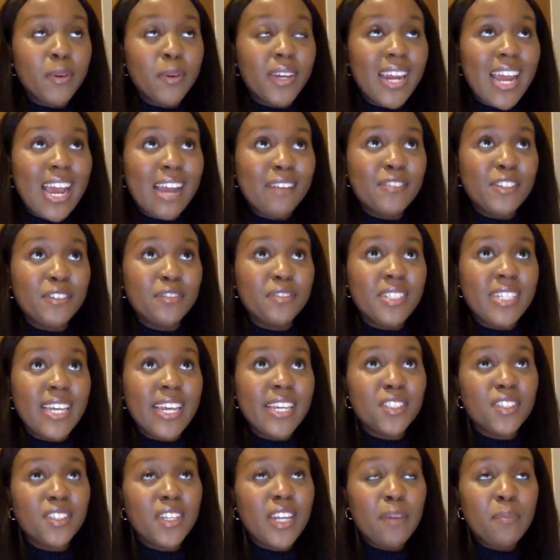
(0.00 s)
people are going to have different
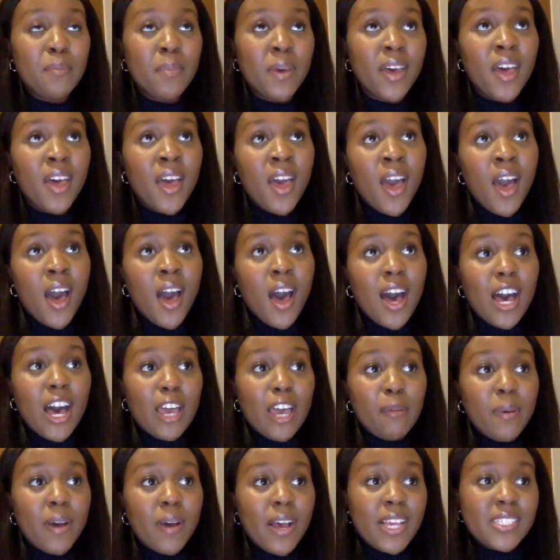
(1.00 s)
takes on it, but
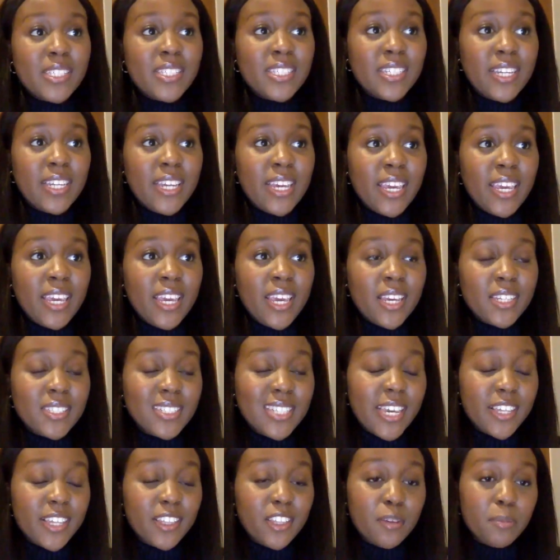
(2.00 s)
I personally
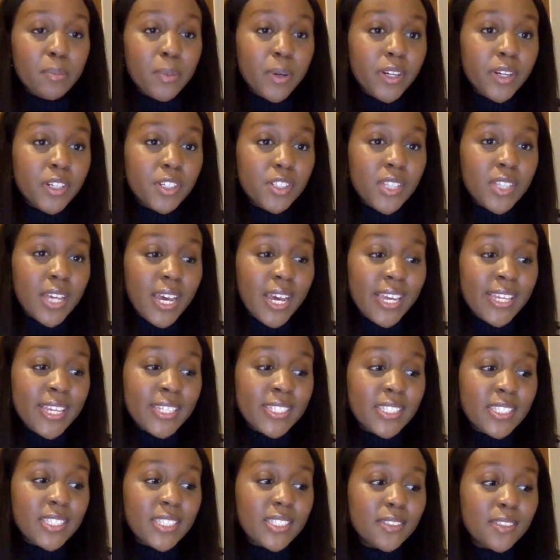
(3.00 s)
take the approach that
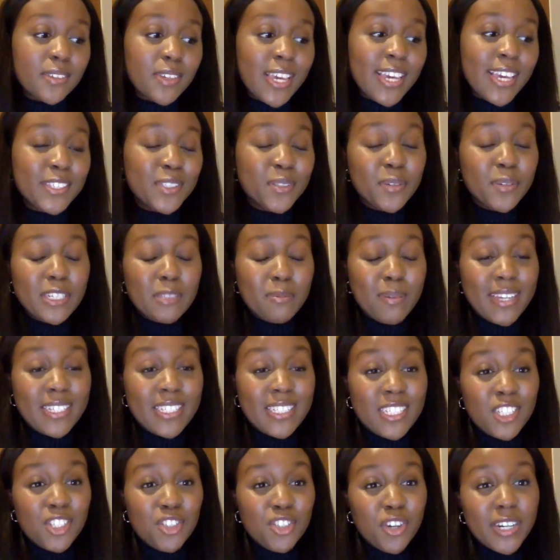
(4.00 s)
it's always
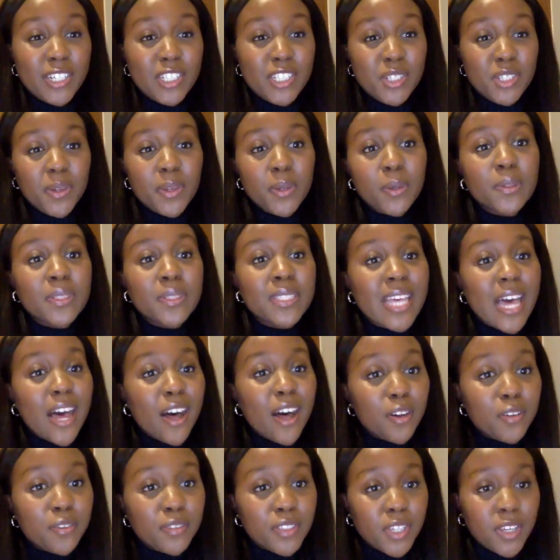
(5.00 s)
better to try and do it
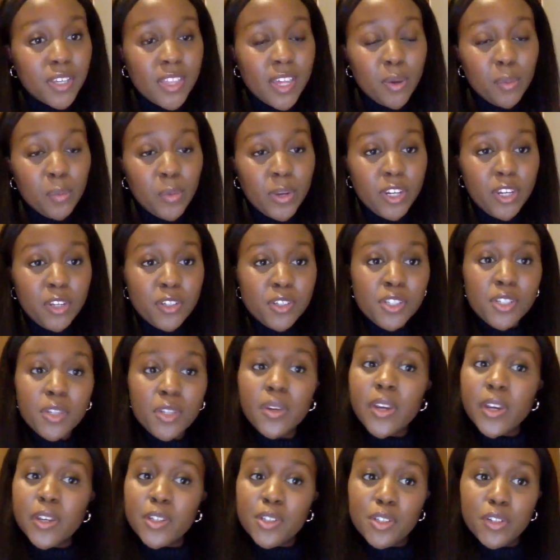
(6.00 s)
yourself, so that when you
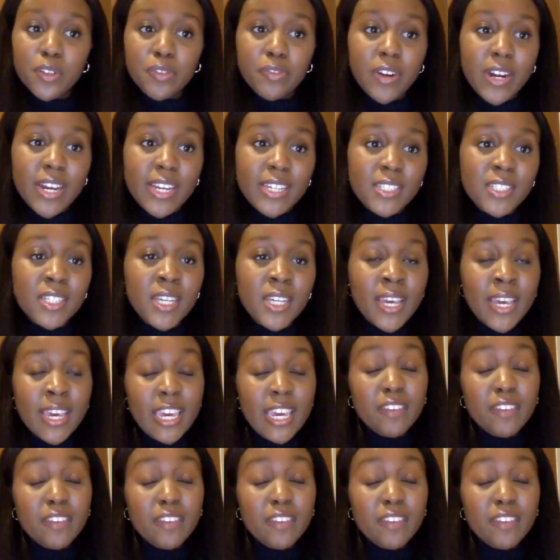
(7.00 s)
do go to your friend,